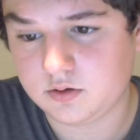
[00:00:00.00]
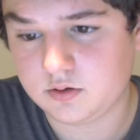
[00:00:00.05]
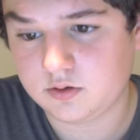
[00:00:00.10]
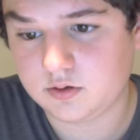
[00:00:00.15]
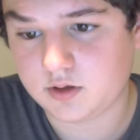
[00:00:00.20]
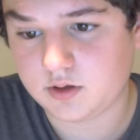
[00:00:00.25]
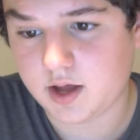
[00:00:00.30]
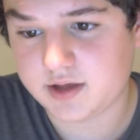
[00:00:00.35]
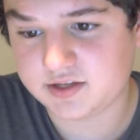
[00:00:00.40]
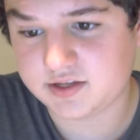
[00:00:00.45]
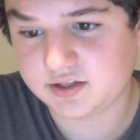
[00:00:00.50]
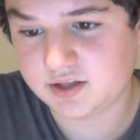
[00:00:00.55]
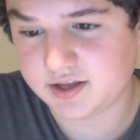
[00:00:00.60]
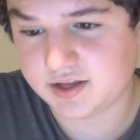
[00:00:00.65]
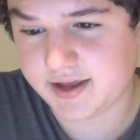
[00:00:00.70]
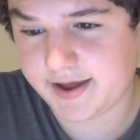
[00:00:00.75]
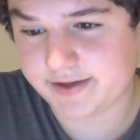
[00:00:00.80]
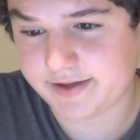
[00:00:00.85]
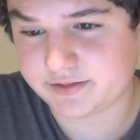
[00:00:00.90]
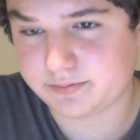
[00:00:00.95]
I said the
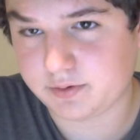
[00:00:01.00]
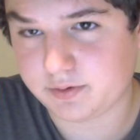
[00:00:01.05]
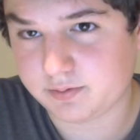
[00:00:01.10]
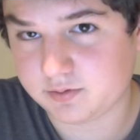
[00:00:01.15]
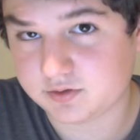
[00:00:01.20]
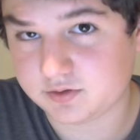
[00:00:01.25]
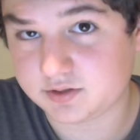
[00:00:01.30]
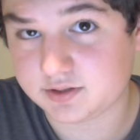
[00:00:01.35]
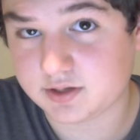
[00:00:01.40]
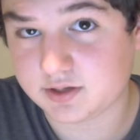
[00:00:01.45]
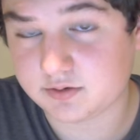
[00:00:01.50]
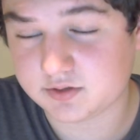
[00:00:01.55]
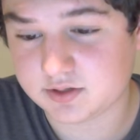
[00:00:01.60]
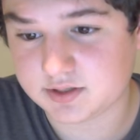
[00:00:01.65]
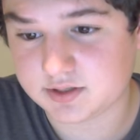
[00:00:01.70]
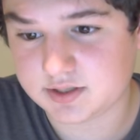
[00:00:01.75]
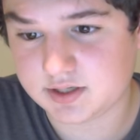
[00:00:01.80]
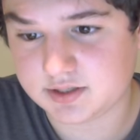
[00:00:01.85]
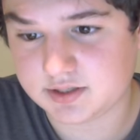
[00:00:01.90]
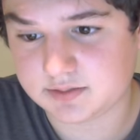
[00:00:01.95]
cast members, because I was going
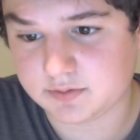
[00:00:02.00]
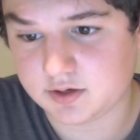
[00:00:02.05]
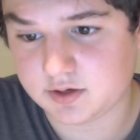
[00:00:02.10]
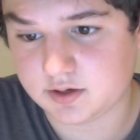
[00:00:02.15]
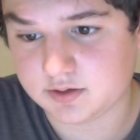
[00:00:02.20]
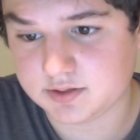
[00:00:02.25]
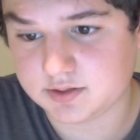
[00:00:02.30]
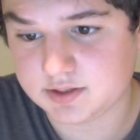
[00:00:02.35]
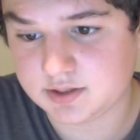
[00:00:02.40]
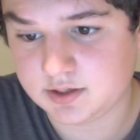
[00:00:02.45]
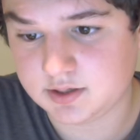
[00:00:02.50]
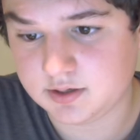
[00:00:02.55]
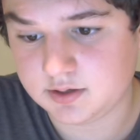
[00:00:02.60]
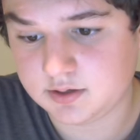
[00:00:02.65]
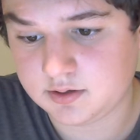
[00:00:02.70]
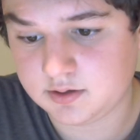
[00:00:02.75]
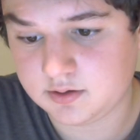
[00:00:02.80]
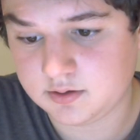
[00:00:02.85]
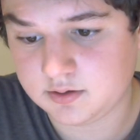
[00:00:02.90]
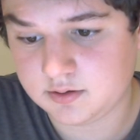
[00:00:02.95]
to say something else.
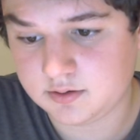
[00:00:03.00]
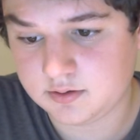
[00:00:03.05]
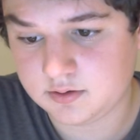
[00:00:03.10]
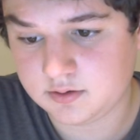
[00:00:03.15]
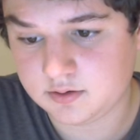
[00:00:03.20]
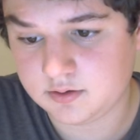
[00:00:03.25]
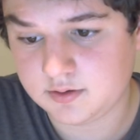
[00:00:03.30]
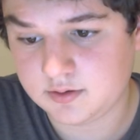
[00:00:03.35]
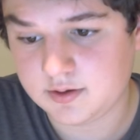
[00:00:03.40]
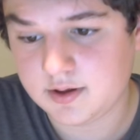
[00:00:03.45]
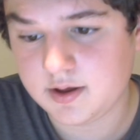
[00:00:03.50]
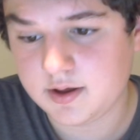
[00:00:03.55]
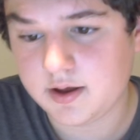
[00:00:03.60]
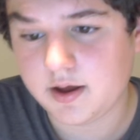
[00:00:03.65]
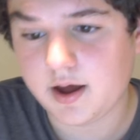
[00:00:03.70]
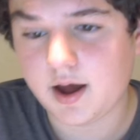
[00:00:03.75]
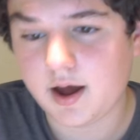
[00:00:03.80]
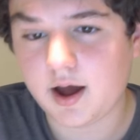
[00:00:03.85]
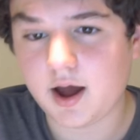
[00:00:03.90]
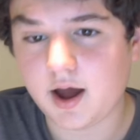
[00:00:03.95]

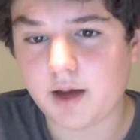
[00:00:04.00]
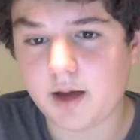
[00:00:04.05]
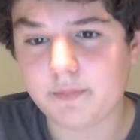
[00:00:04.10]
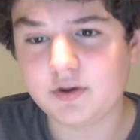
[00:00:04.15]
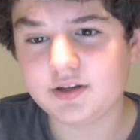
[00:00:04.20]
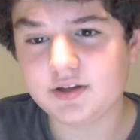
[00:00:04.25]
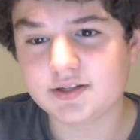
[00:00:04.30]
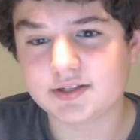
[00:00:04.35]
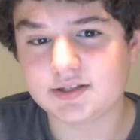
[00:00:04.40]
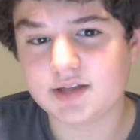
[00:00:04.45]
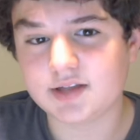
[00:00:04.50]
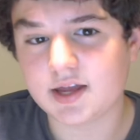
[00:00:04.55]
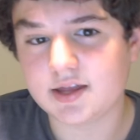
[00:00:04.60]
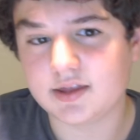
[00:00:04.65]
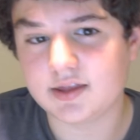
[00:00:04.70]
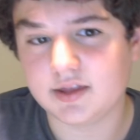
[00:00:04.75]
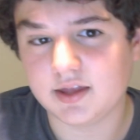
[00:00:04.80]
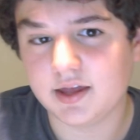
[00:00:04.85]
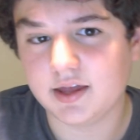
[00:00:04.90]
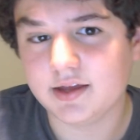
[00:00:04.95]
I'm going to say
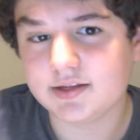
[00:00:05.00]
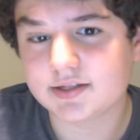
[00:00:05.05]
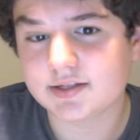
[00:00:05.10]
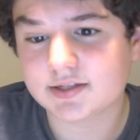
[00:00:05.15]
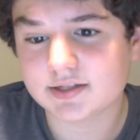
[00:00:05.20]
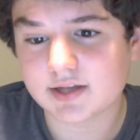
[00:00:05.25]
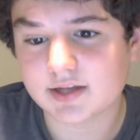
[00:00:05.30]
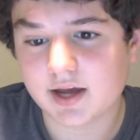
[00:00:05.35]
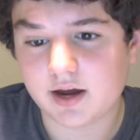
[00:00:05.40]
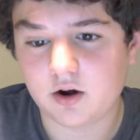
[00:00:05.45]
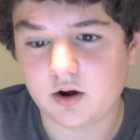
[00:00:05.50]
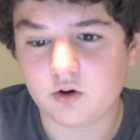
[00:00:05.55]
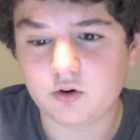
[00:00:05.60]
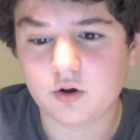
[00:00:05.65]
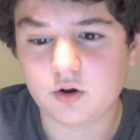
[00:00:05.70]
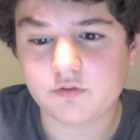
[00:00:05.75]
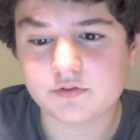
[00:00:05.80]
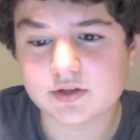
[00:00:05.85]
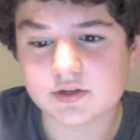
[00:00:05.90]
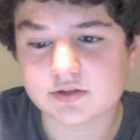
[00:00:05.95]
this. I don't know
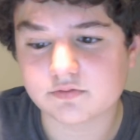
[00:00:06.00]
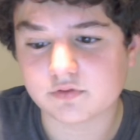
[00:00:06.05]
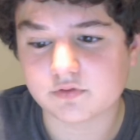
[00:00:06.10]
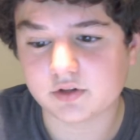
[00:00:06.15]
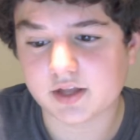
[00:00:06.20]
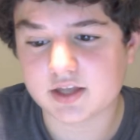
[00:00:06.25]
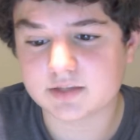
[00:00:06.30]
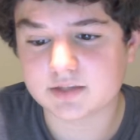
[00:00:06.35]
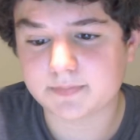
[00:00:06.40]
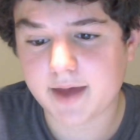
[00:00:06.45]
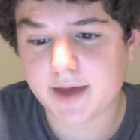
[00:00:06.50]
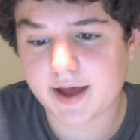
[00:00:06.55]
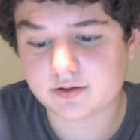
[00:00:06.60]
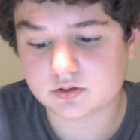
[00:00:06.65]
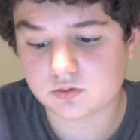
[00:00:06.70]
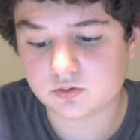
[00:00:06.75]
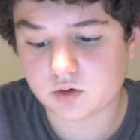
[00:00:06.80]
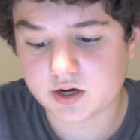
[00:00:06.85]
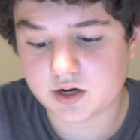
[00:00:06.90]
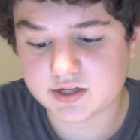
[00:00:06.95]
if this relates back to
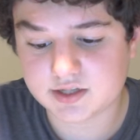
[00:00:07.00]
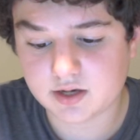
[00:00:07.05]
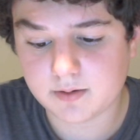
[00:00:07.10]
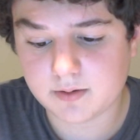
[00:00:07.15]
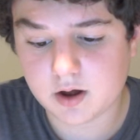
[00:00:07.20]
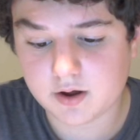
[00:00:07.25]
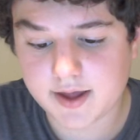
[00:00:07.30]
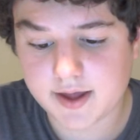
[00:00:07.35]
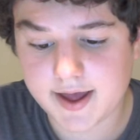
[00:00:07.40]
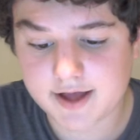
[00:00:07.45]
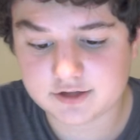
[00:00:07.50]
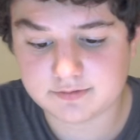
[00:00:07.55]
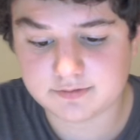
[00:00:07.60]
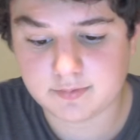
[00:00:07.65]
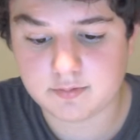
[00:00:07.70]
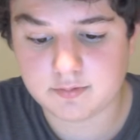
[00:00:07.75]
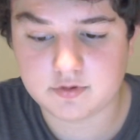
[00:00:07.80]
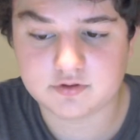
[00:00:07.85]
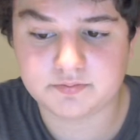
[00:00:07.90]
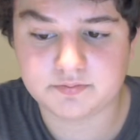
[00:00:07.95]
the one I said about cast
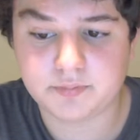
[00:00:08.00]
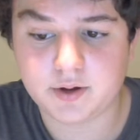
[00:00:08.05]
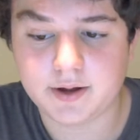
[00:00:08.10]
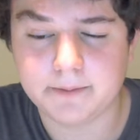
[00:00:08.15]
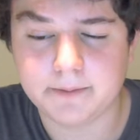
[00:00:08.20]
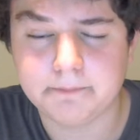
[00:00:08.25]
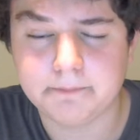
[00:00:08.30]
members, but...